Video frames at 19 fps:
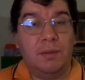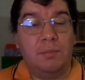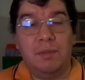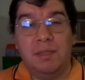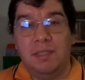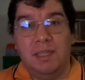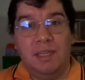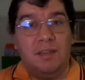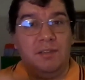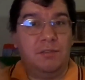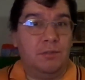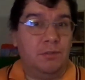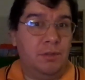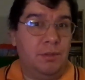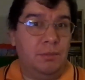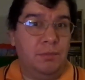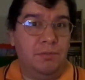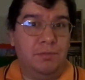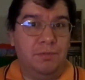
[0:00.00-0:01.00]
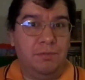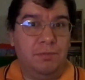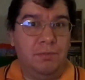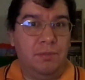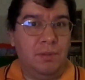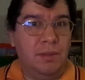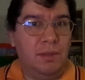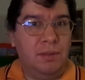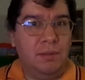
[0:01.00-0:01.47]
I mean, yes, they're even
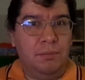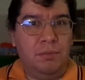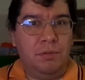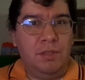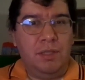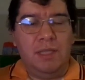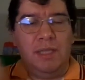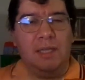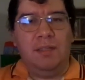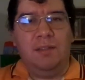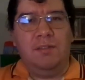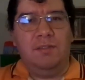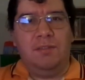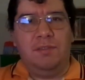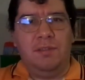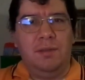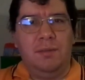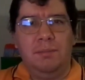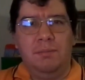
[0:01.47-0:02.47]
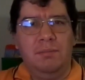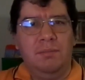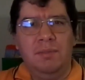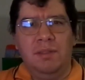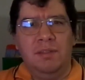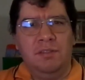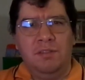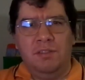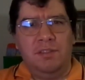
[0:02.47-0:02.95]
putting in some
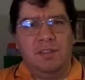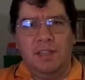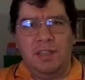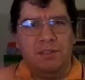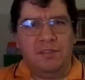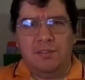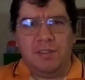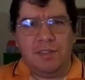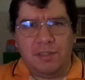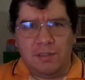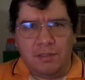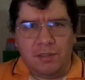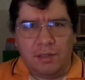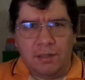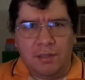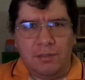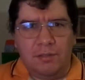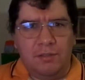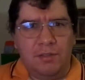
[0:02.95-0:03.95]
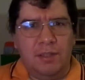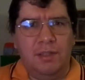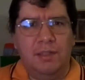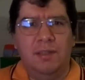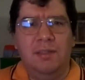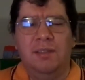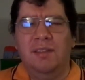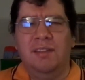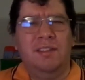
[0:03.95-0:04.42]
today's
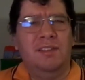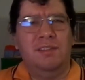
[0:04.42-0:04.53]
technology,